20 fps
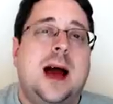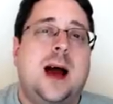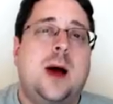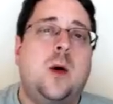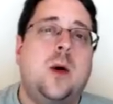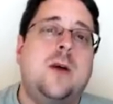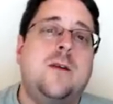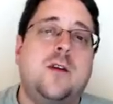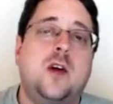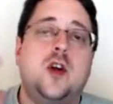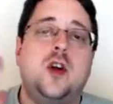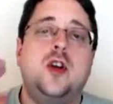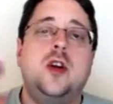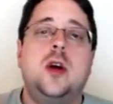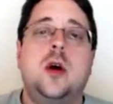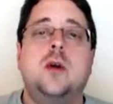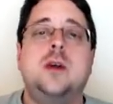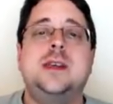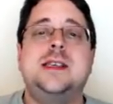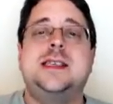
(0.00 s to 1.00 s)
However,
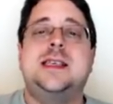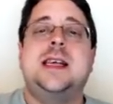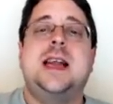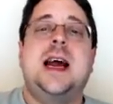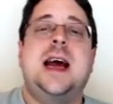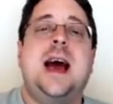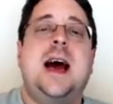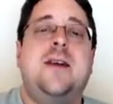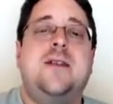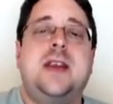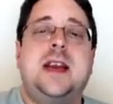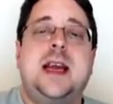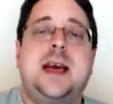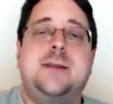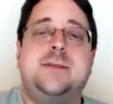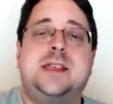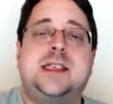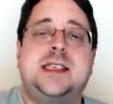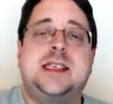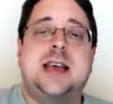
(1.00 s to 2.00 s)
notice that I have it
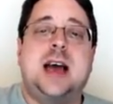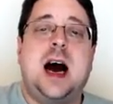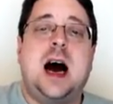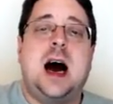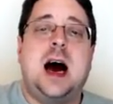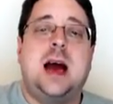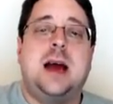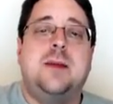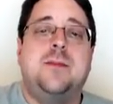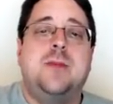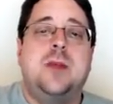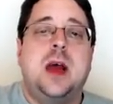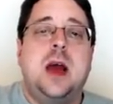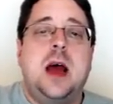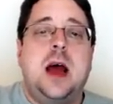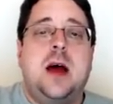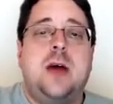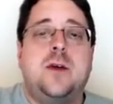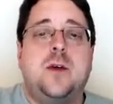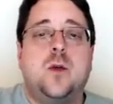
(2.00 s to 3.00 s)
named Sky.
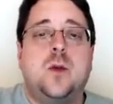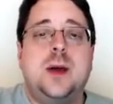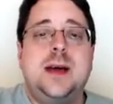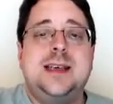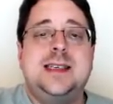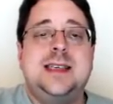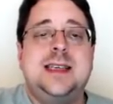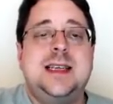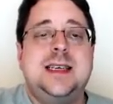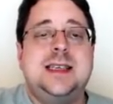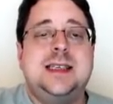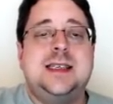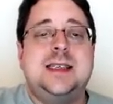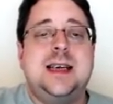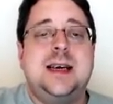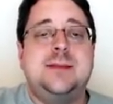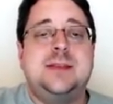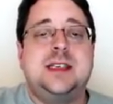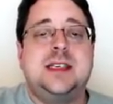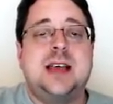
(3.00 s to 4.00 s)
And the reason it's
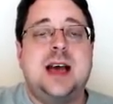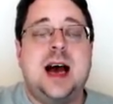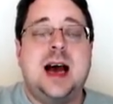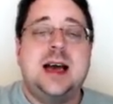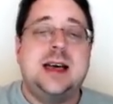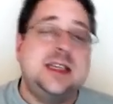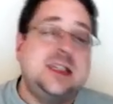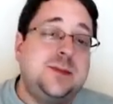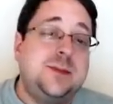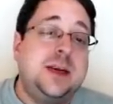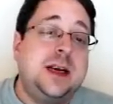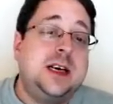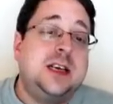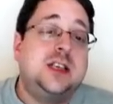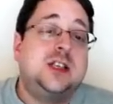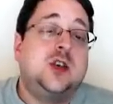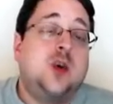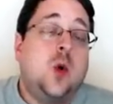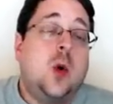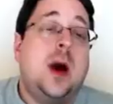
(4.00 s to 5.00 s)
named Sky is
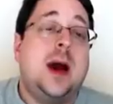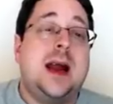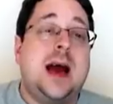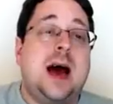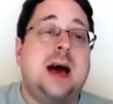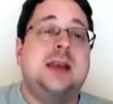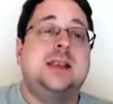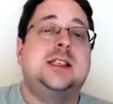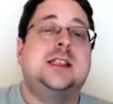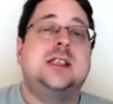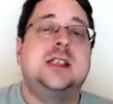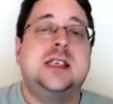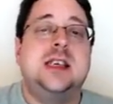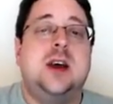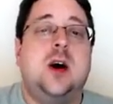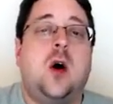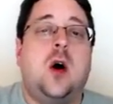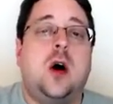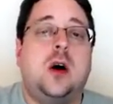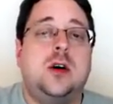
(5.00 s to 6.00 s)
because, quite
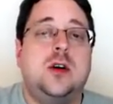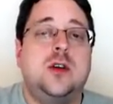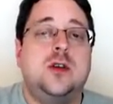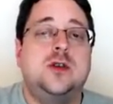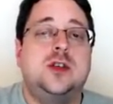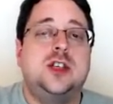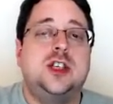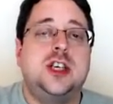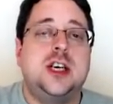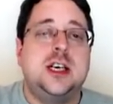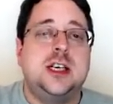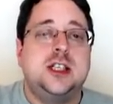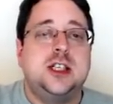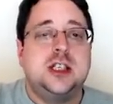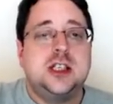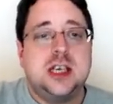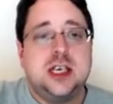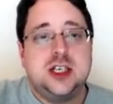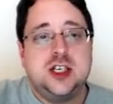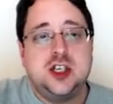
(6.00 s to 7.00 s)
honestly, all of those
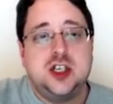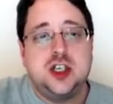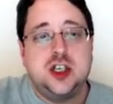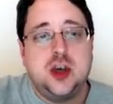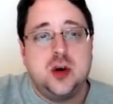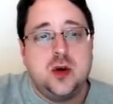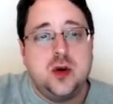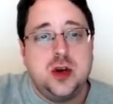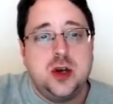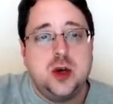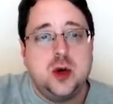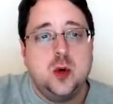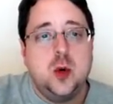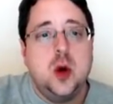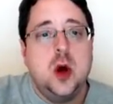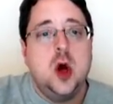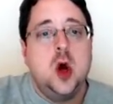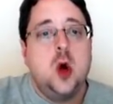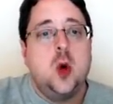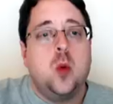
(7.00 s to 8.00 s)
changes I just showed
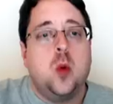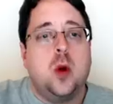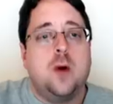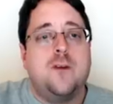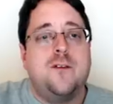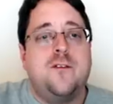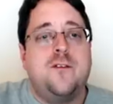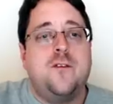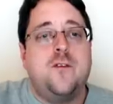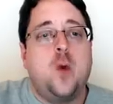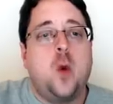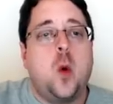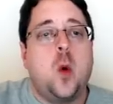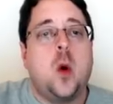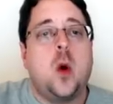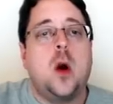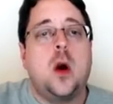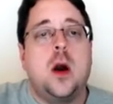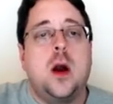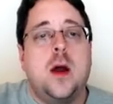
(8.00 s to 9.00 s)
you were
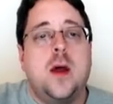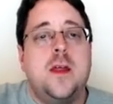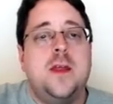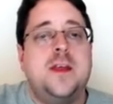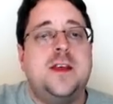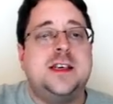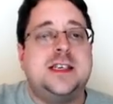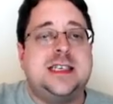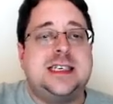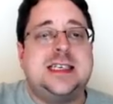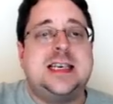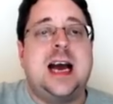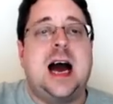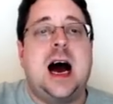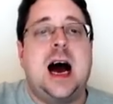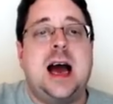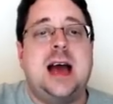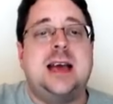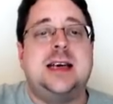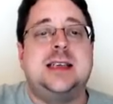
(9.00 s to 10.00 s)
for the
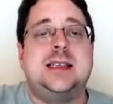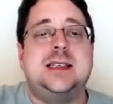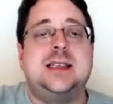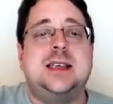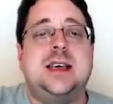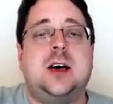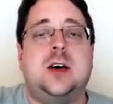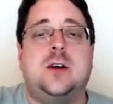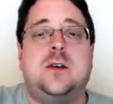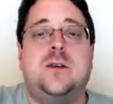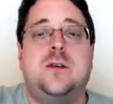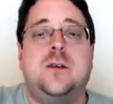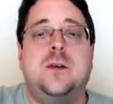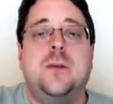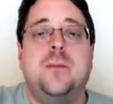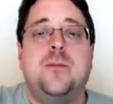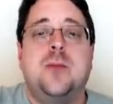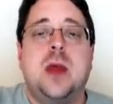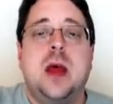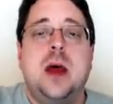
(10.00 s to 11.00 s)
sky itself.
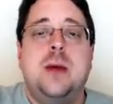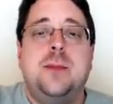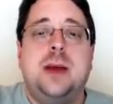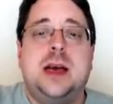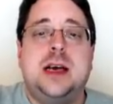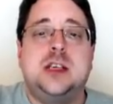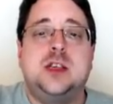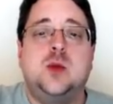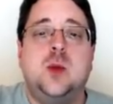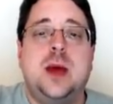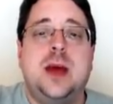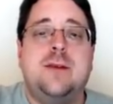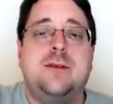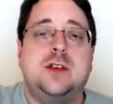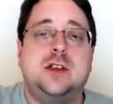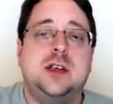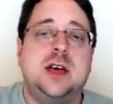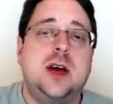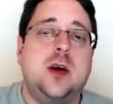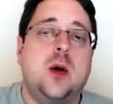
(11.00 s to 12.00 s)
Because we have
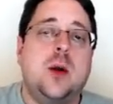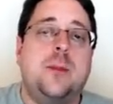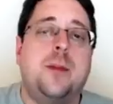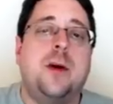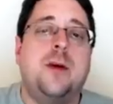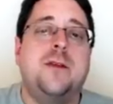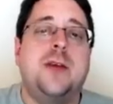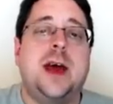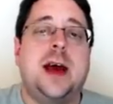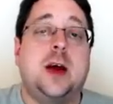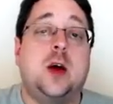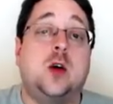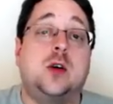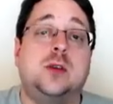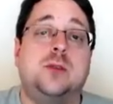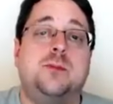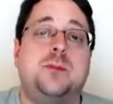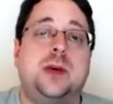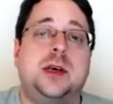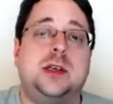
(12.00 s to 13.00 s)
a layer above that
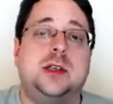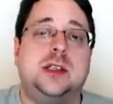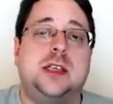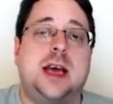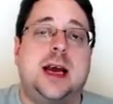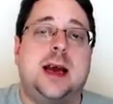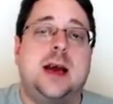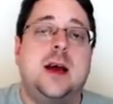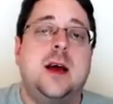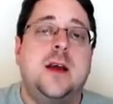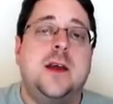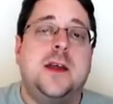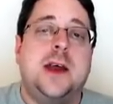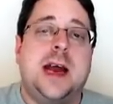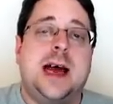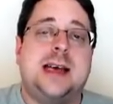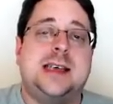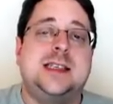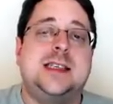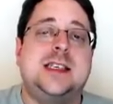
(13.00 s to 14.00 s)
called Building
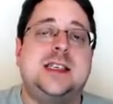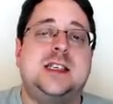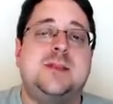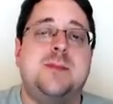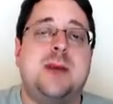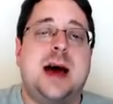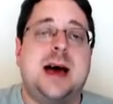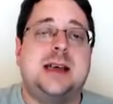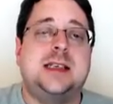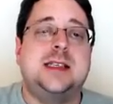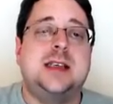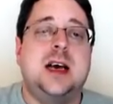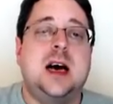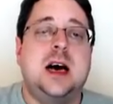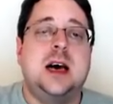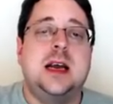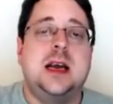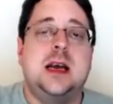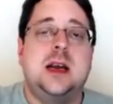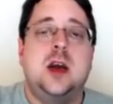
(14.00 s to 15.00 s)
that has this mask
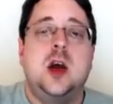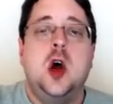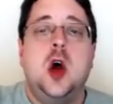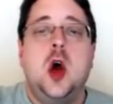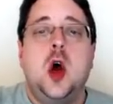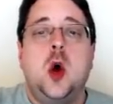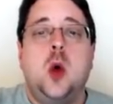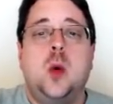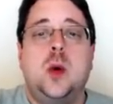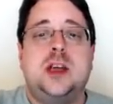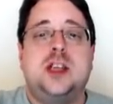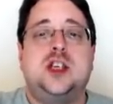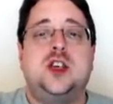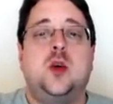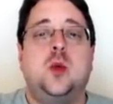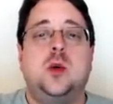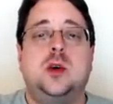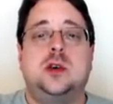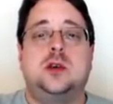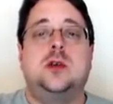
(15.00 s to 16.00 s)
on it,
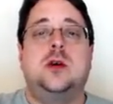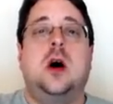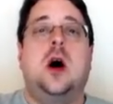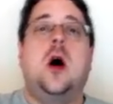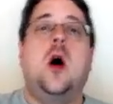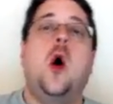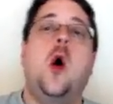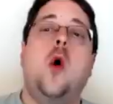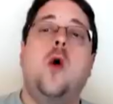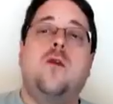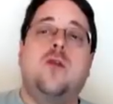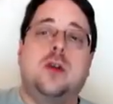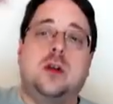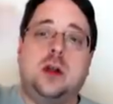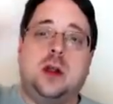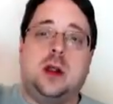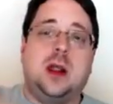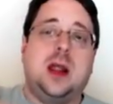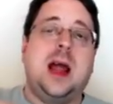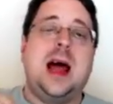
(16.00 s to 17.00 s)
which will
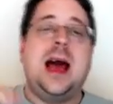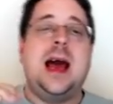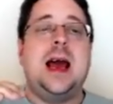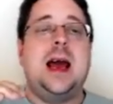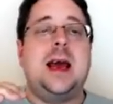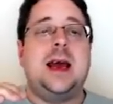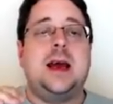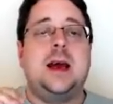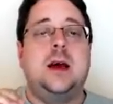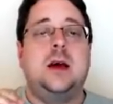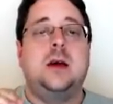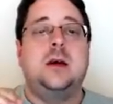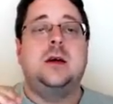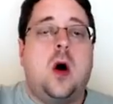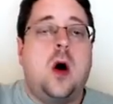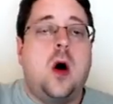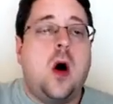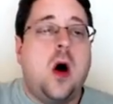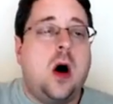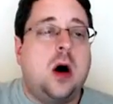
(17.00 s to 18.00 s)
overlay
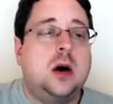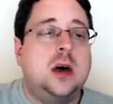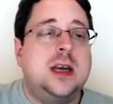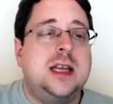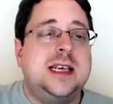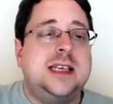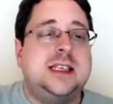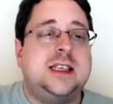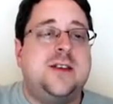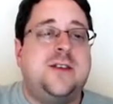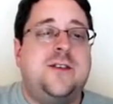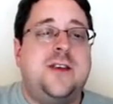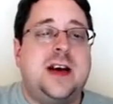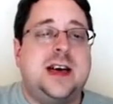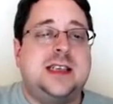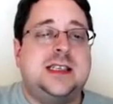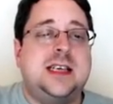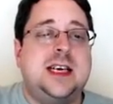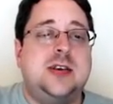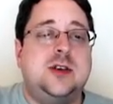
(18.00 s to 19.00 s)
all of these
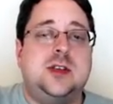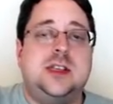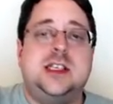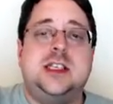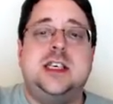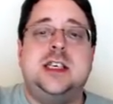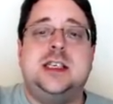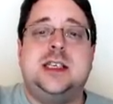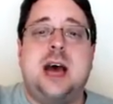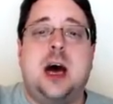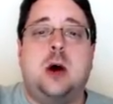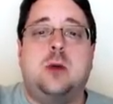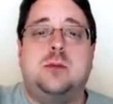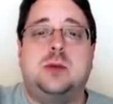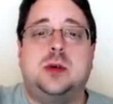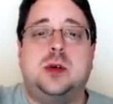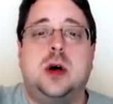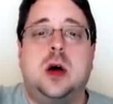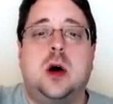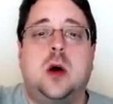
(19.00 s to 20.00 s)
effects that you see down
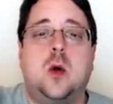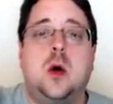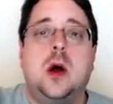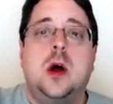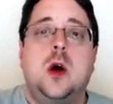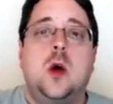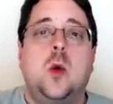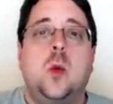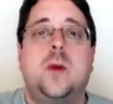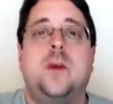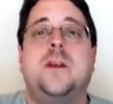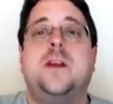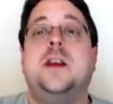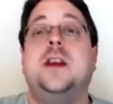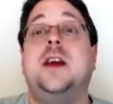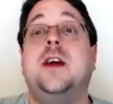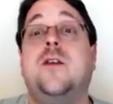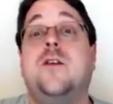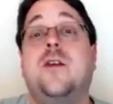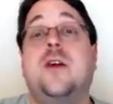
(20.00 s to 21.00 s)
below with
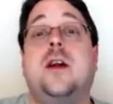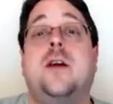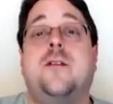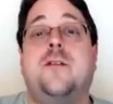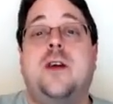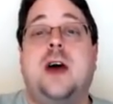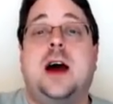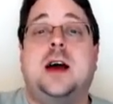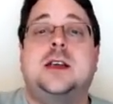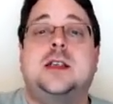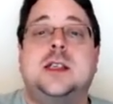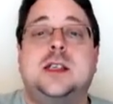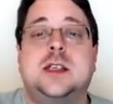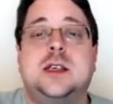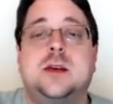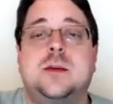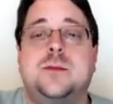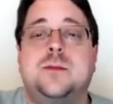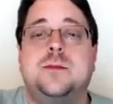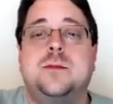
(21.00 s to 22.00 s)
different
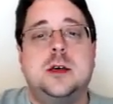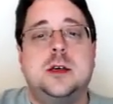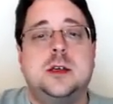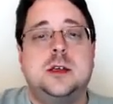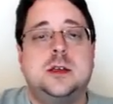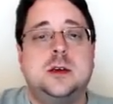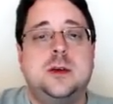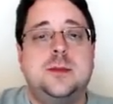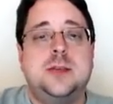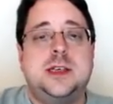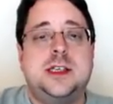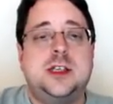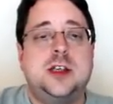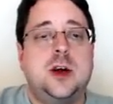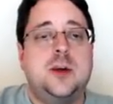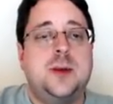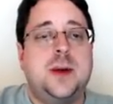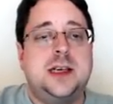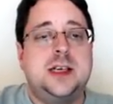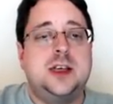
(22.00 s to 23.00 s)
effects. So let me
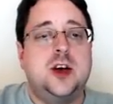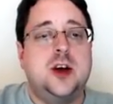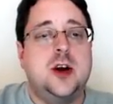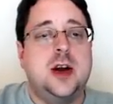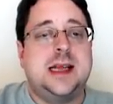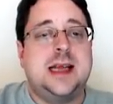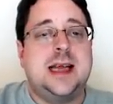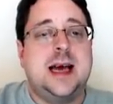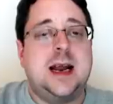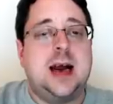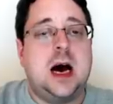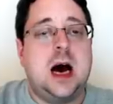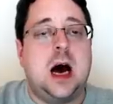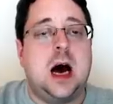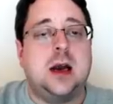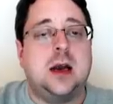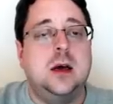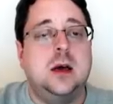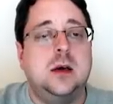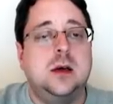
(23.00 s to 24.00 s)
start by turning that
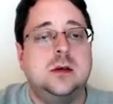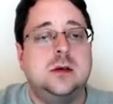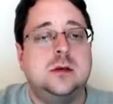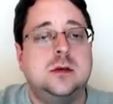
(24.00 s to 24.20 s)
on.